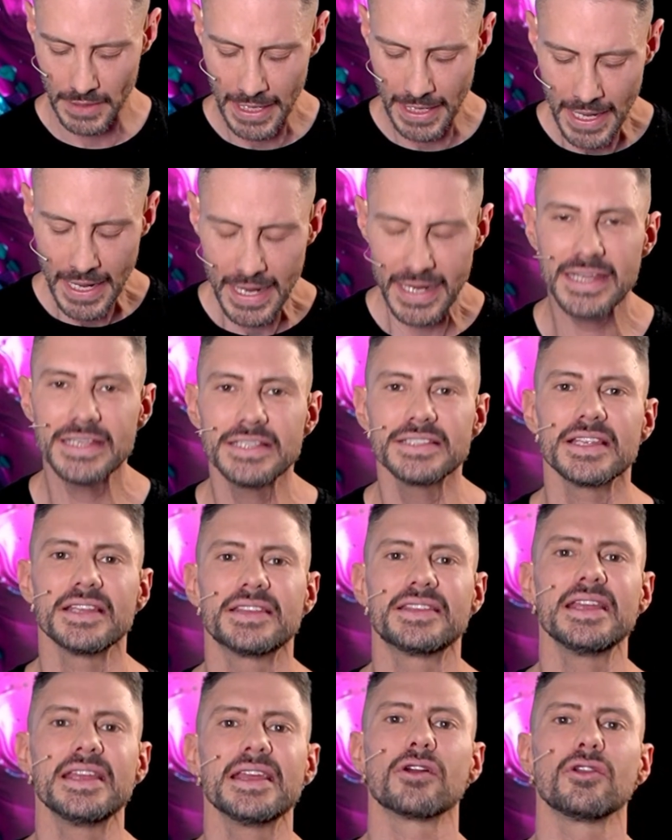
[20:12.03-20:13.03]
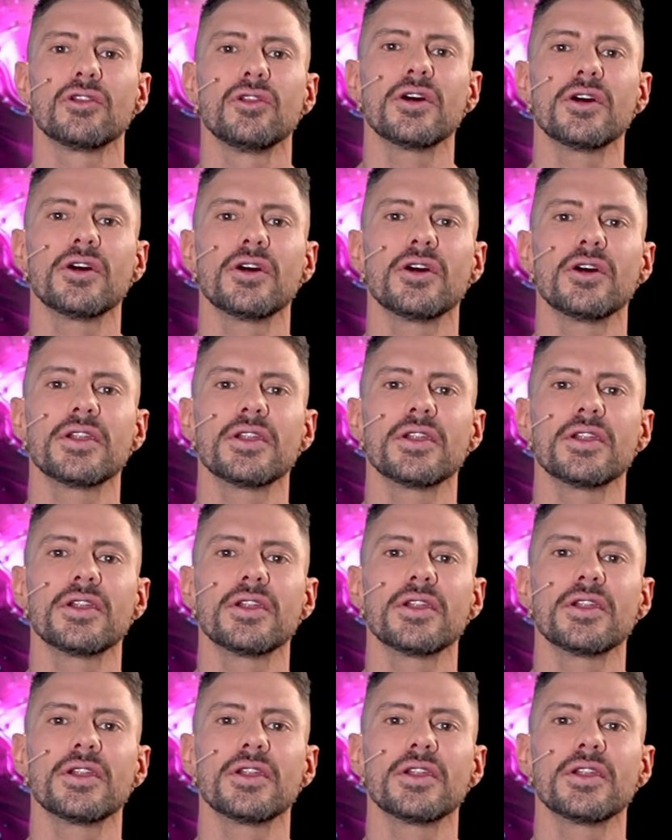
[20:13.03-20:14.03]
Here's the thing, a lot of us
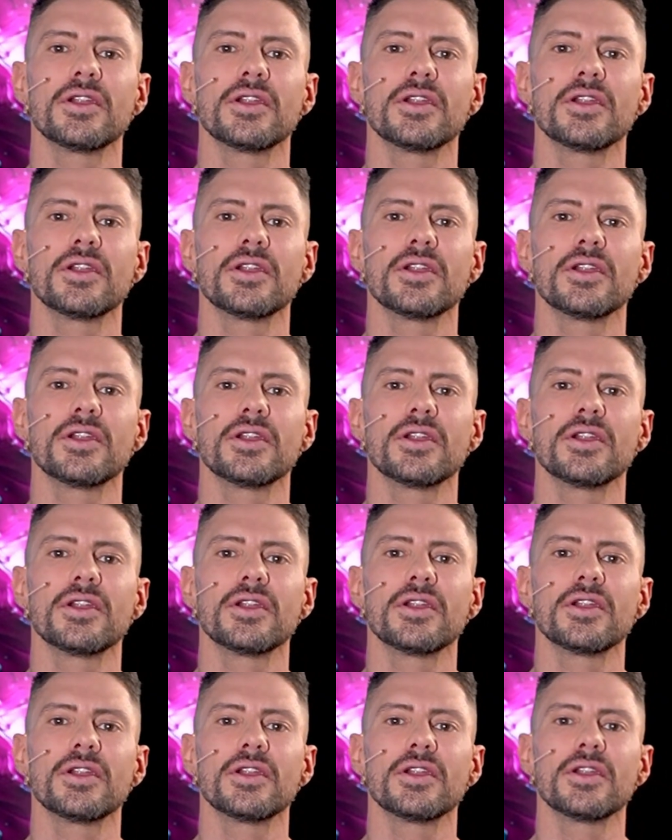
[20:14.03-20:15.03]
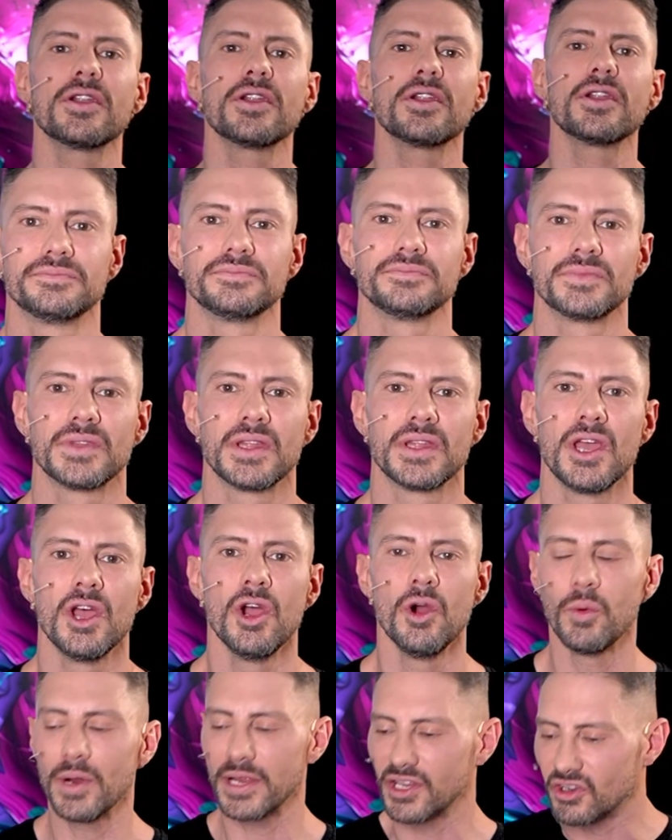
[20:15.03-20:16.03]
criticize other people.
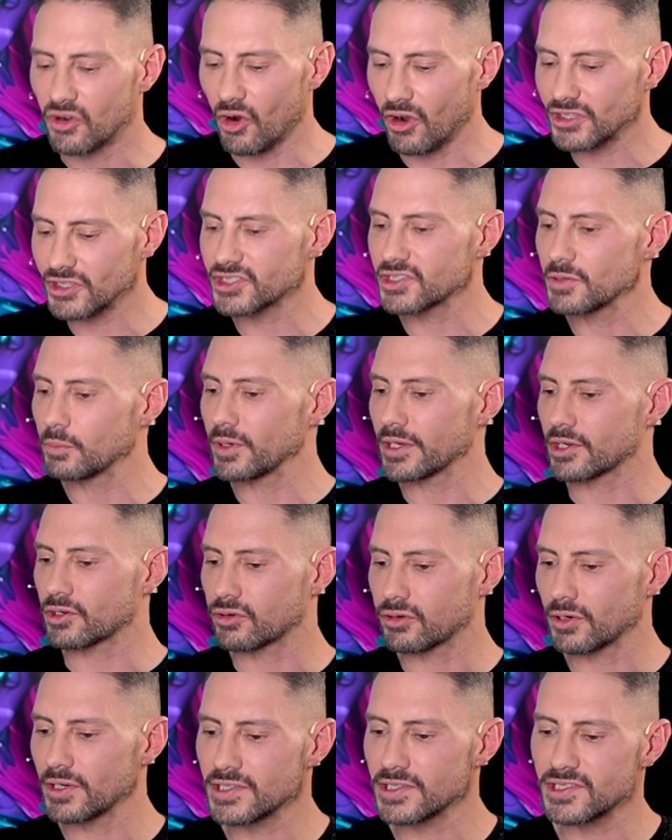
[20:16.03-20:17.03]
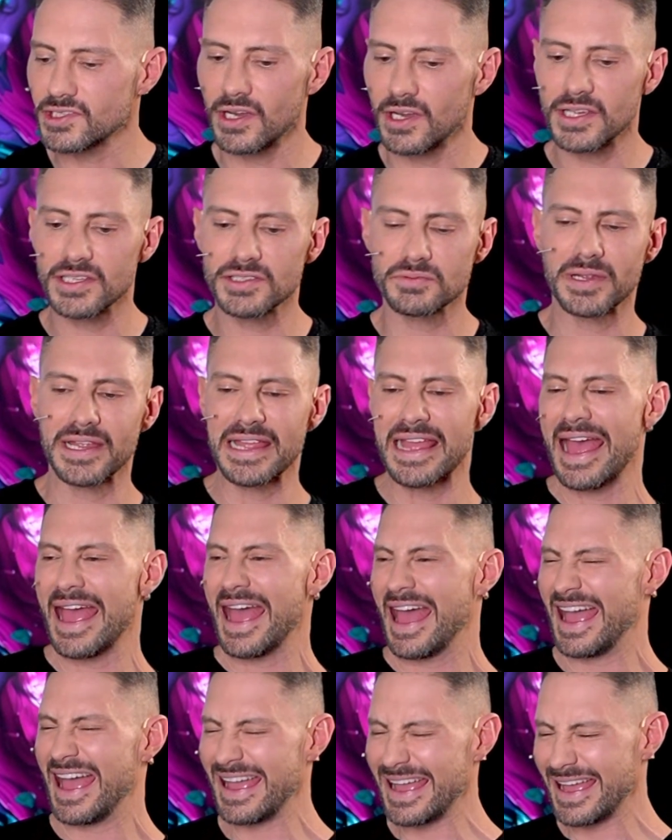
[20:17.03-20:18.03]
We gossip, we criticize,
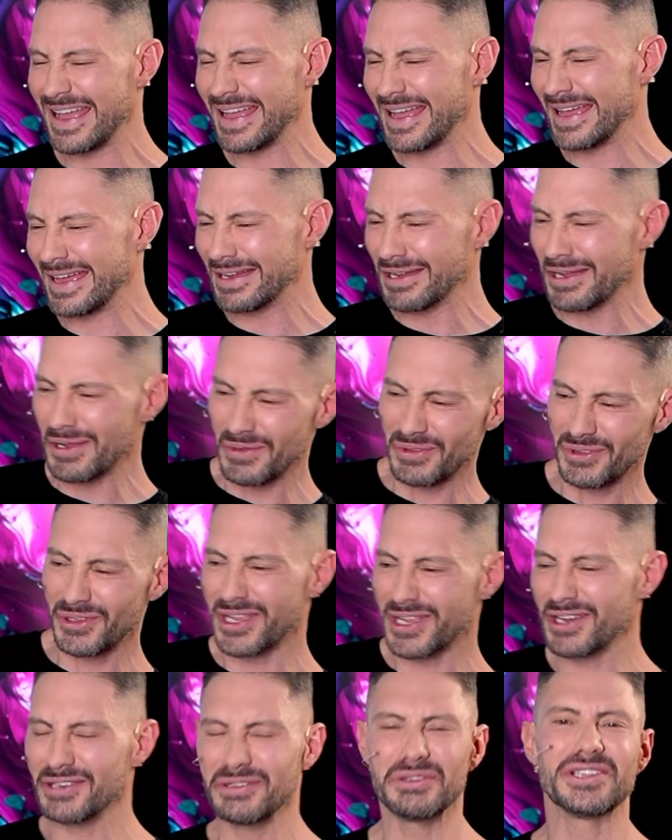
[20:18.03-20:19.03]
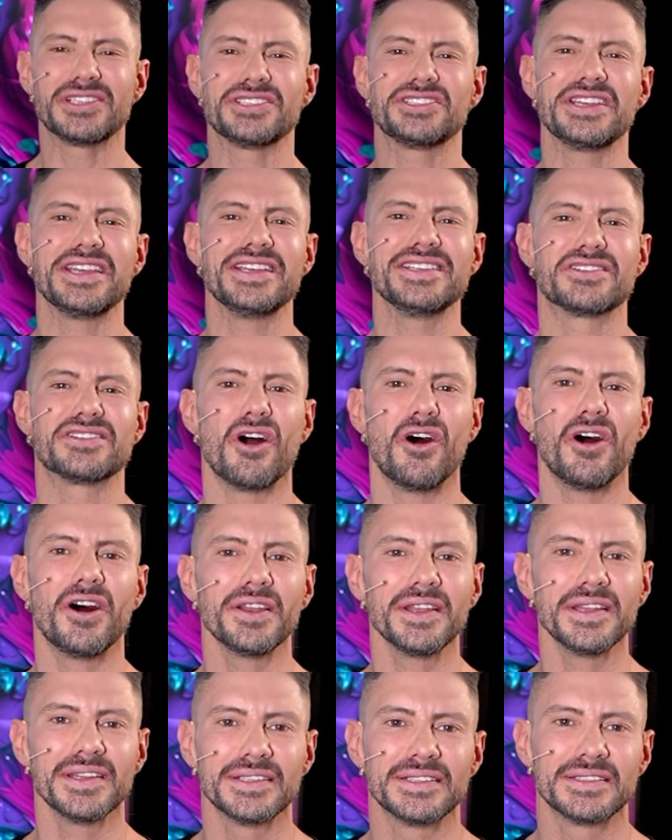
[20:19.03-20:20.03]
look at, she's
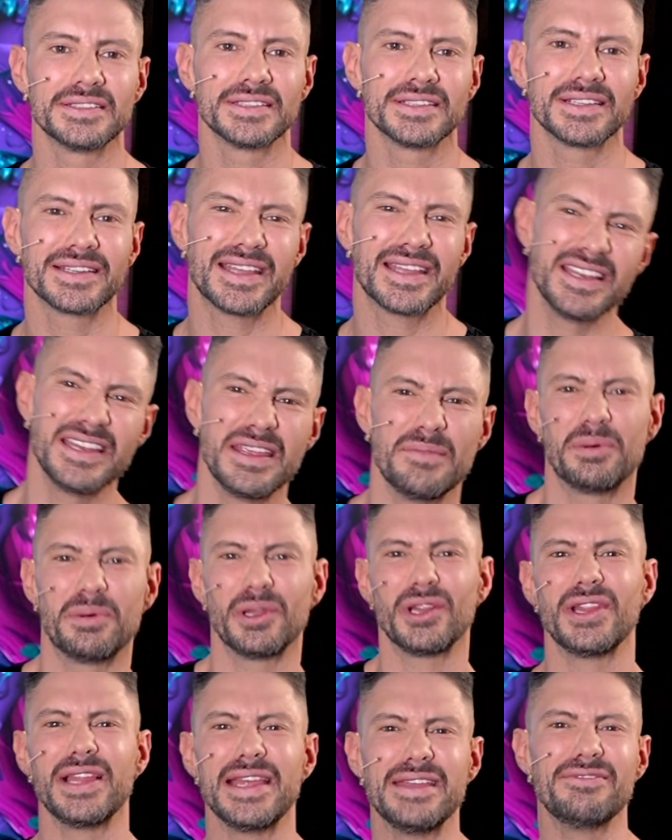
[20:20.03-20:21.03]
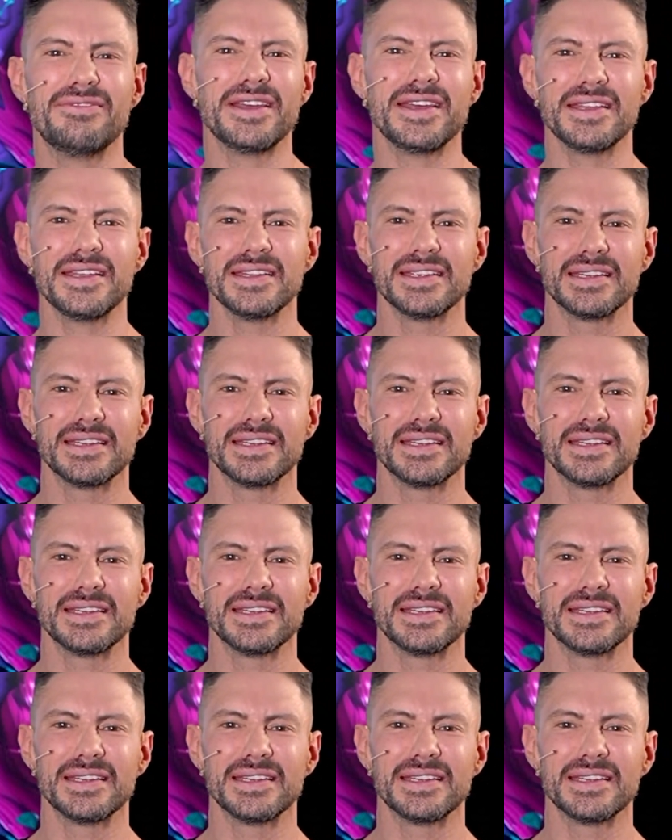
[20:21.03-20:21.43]
got, can you believe it?